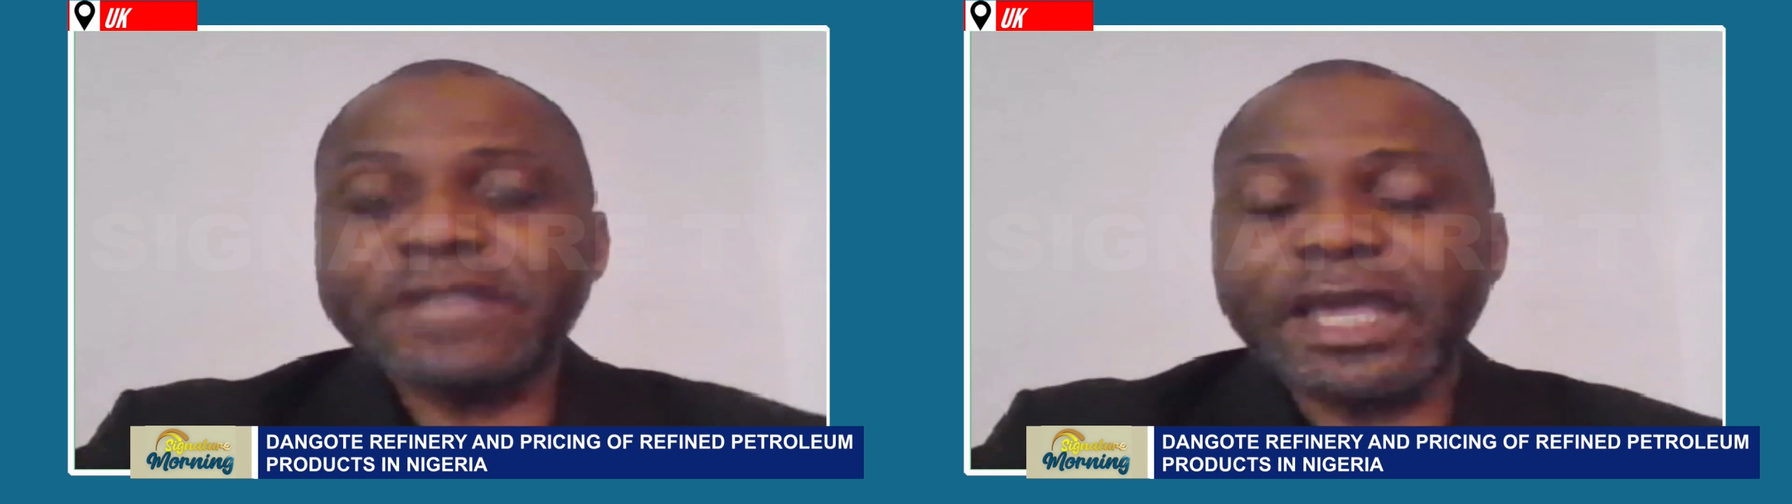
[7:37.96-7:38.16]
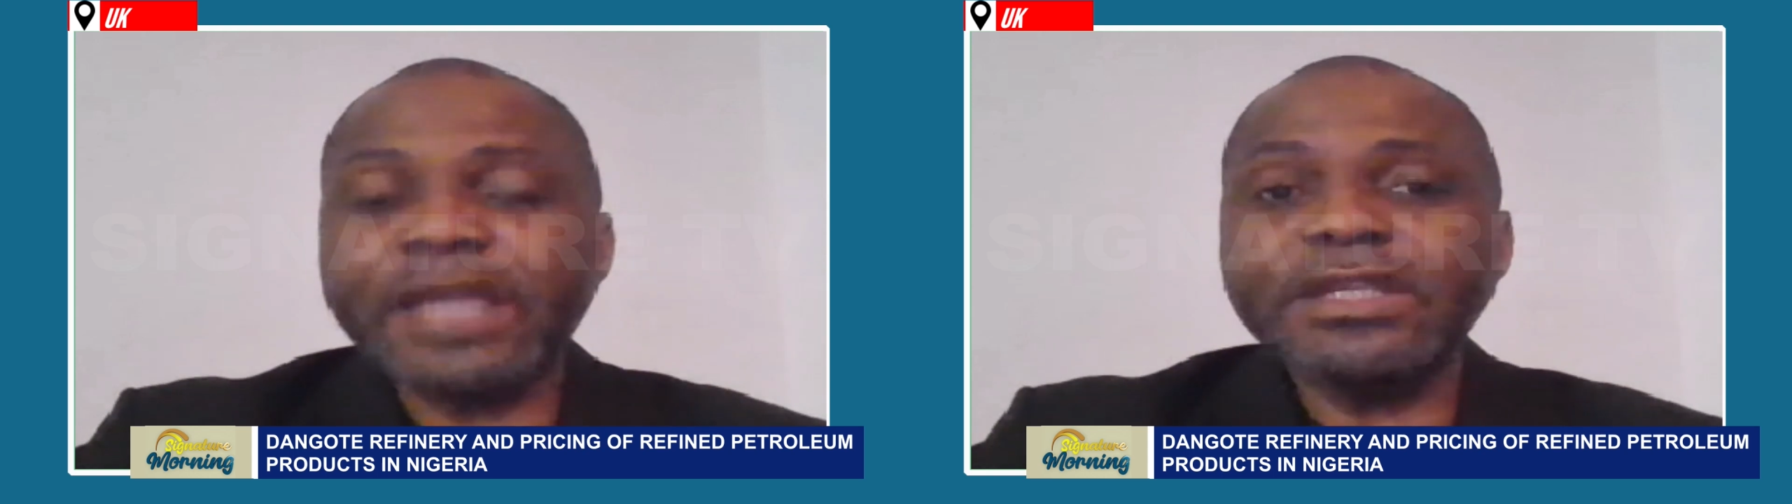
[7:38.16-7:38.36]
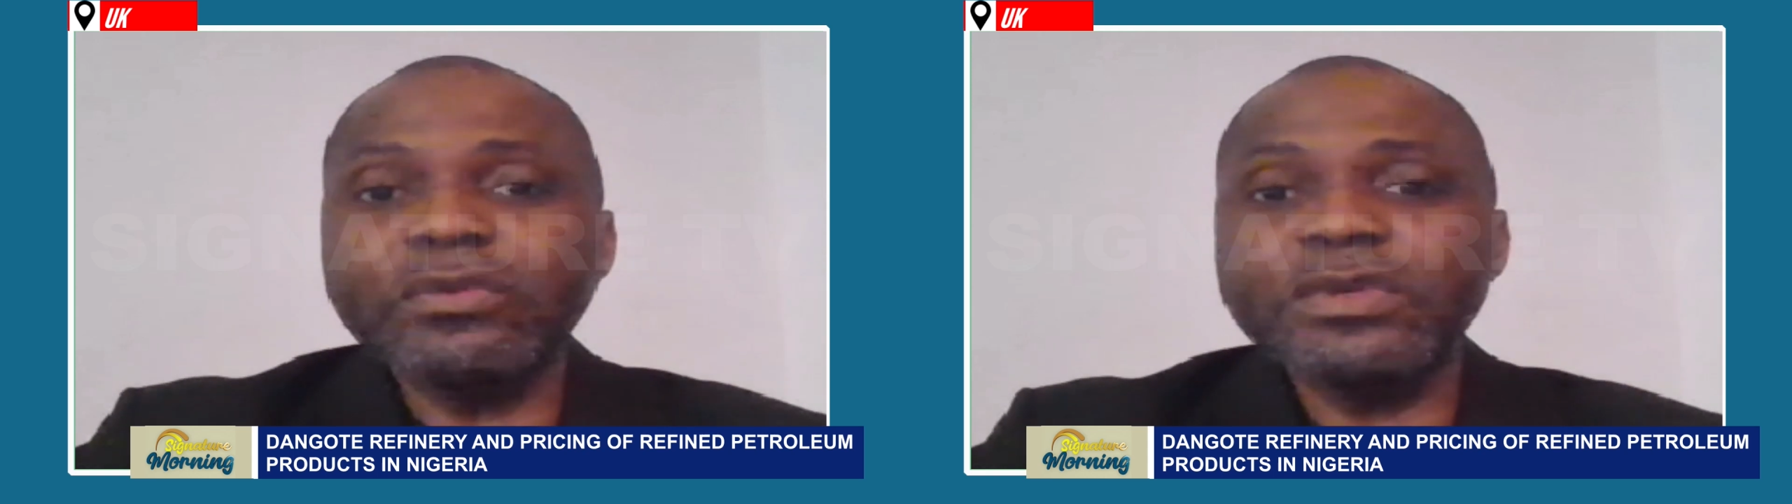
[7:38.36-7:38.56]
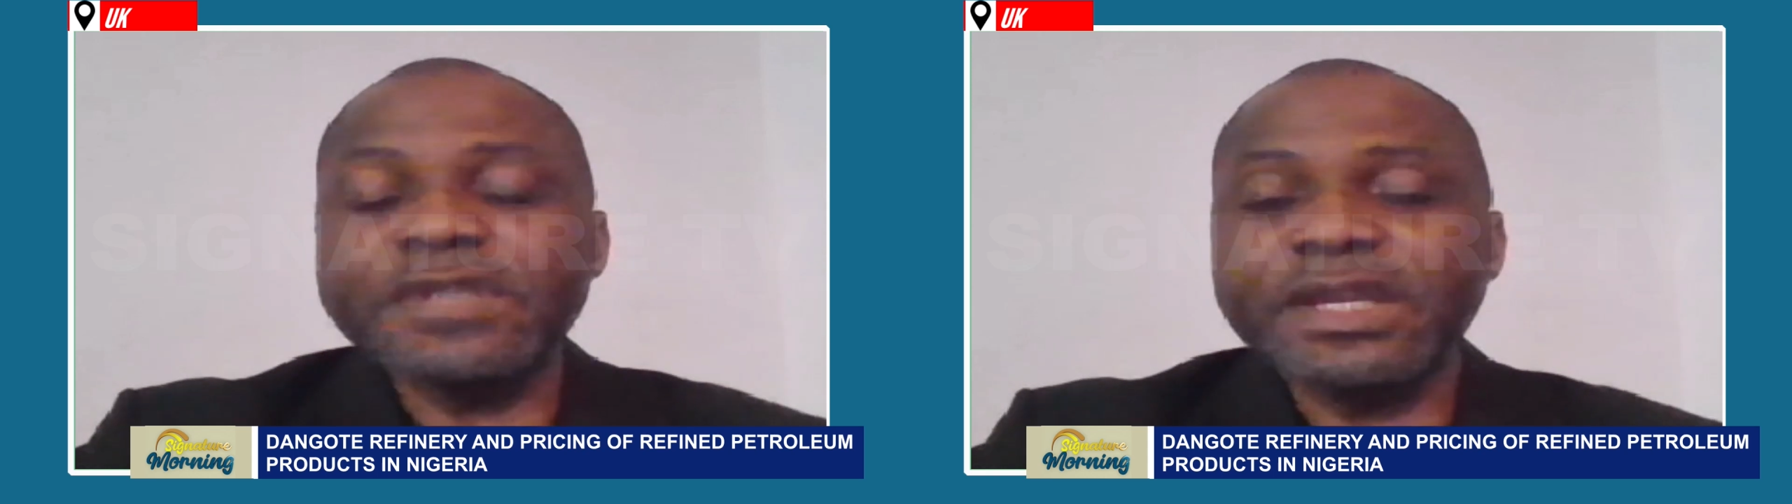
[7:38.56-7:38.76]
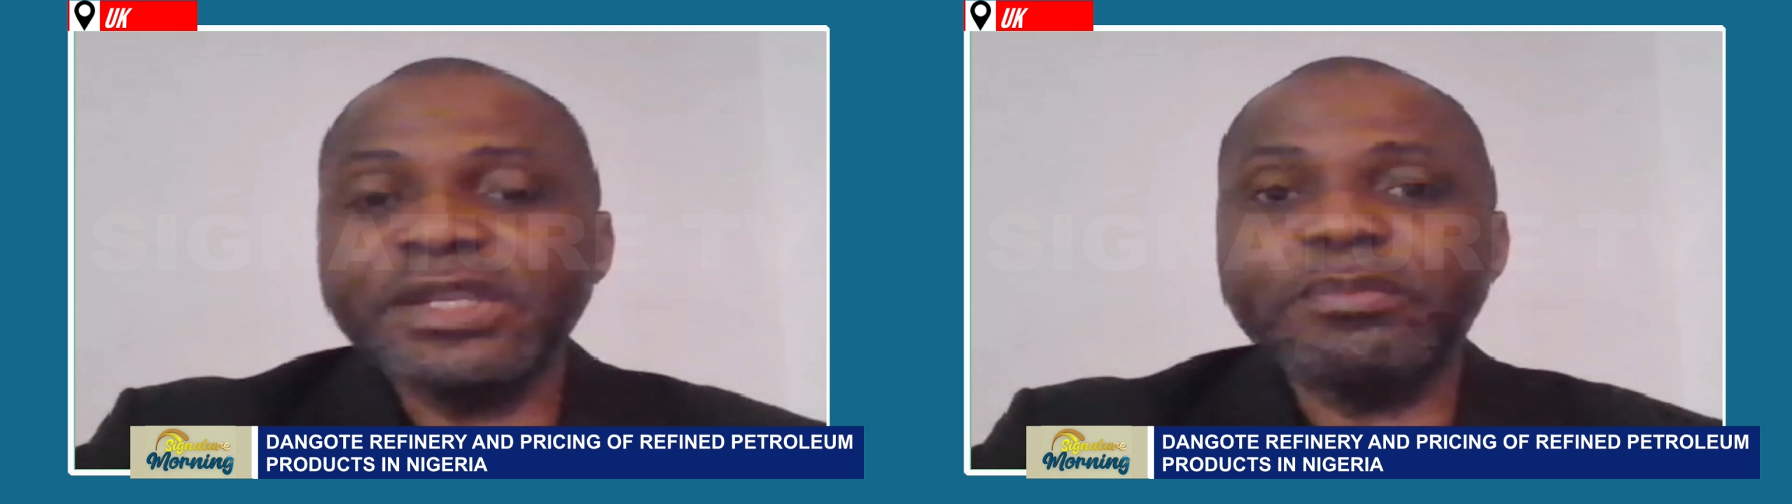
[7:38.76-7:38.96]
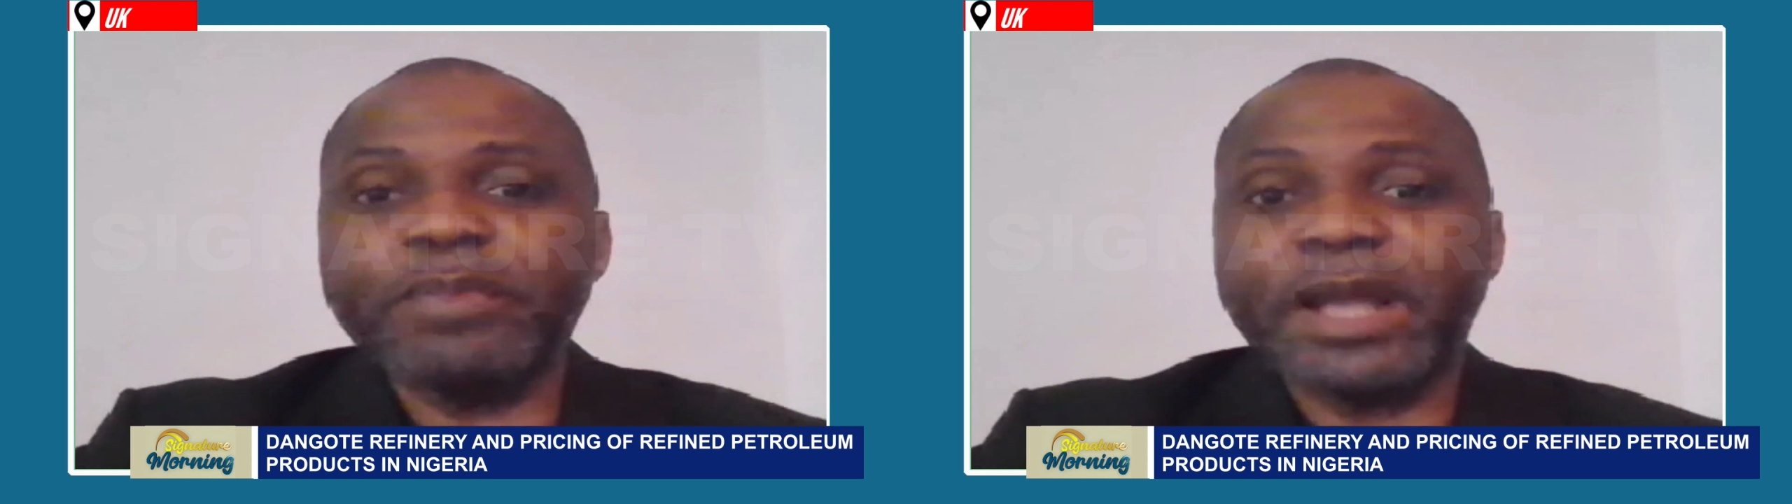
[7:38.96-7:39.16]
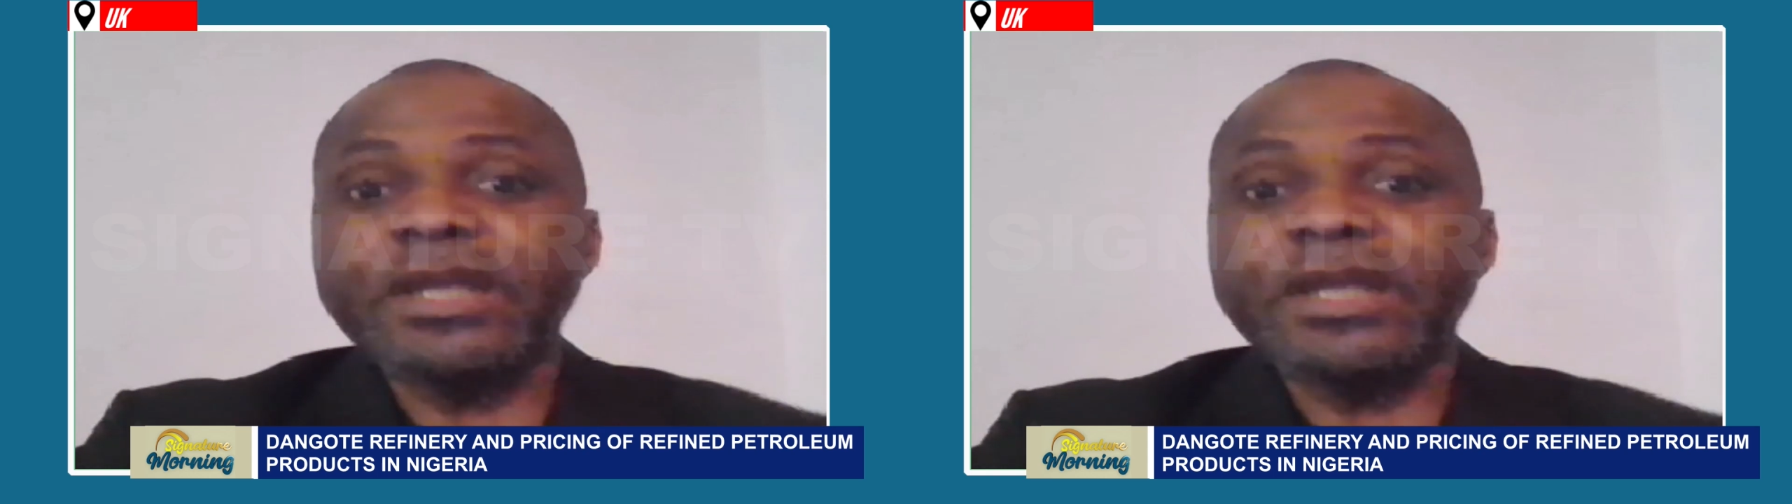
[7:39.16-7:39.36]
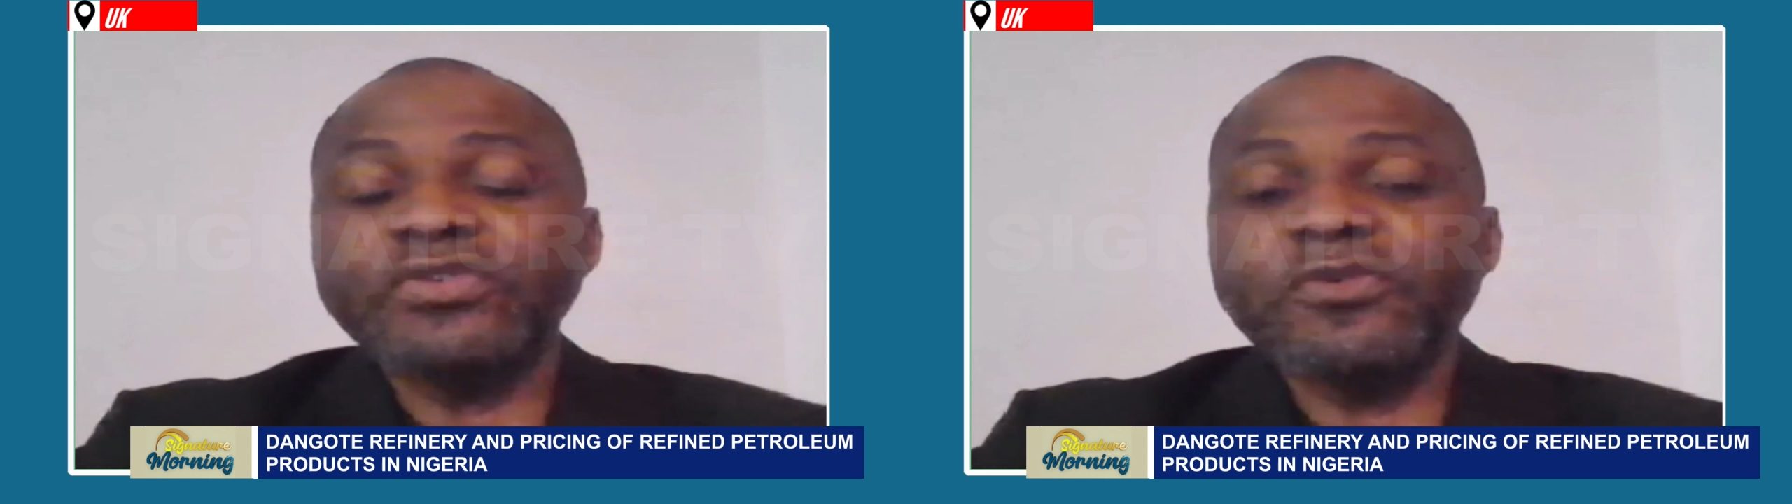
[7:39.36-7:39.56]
siding with Zenith Bank